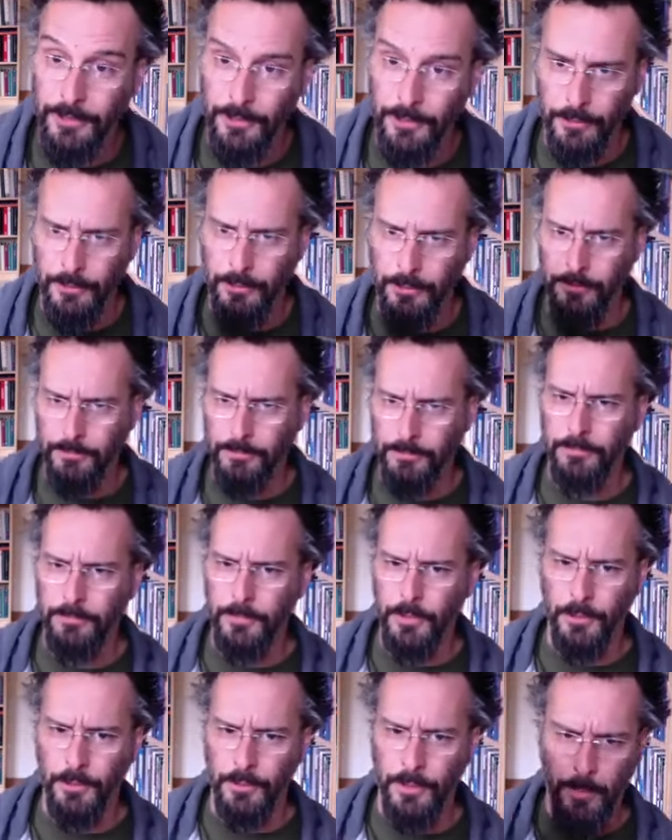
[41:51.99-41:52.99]
You're
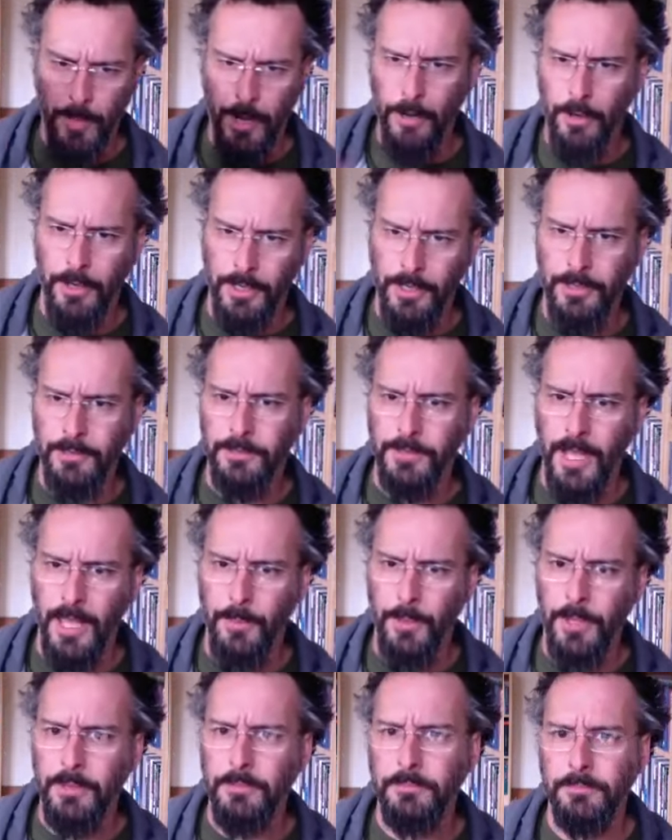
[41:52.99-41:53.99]
an American,
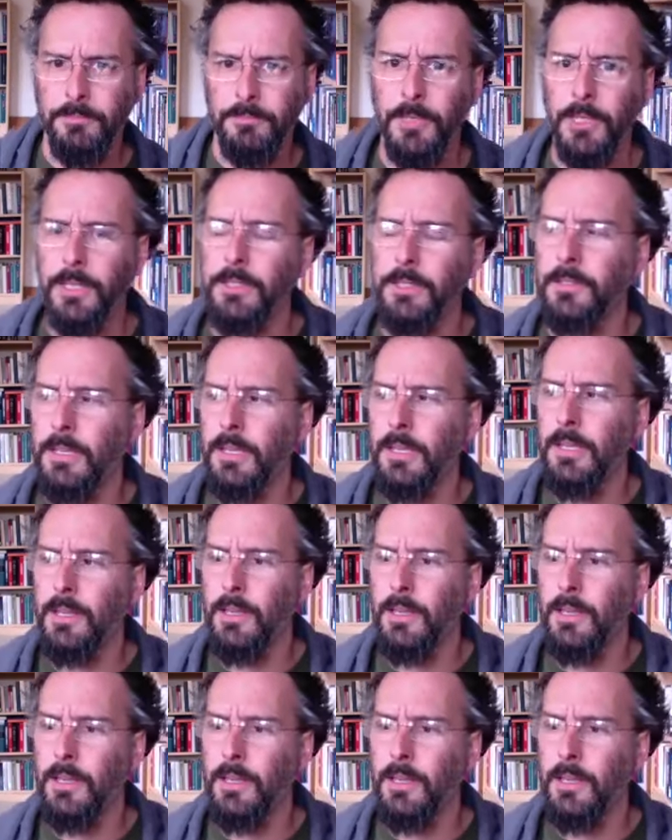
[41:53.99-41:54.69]
damn it. Like,